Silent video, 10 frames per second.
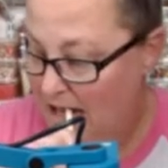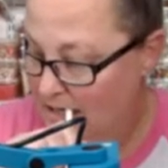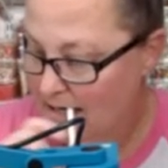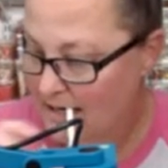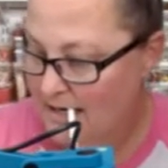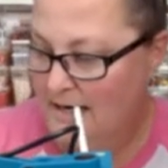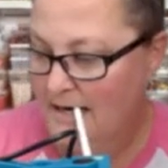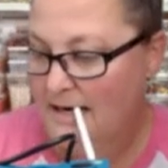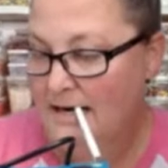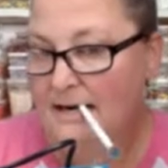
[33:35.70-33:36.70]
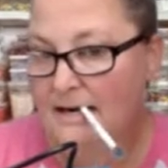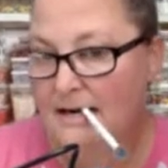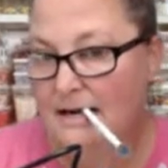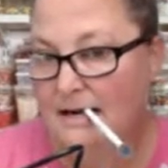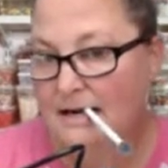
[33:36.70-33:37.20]

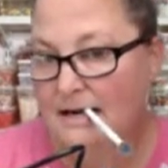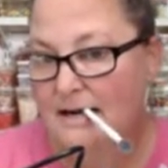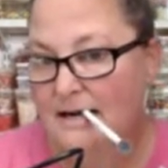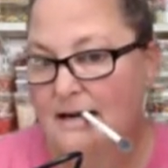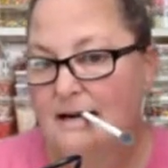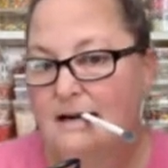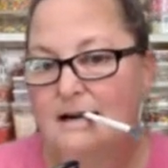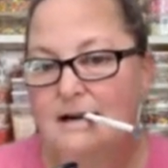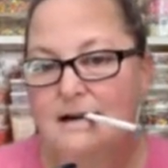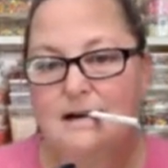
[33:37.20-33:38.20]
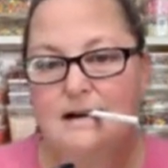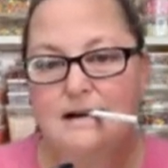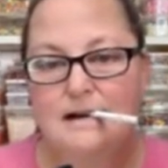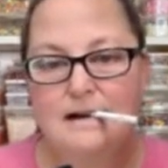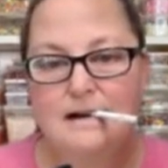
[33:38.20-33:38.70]

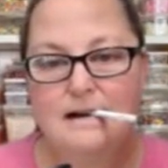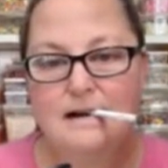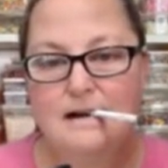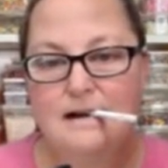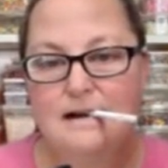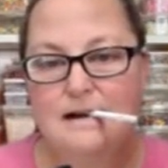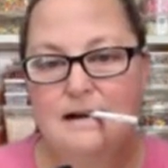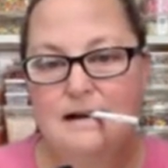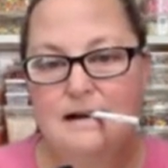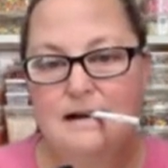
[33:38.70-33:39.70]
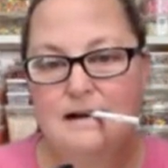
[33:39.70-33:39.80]
No one is speaking in this clip.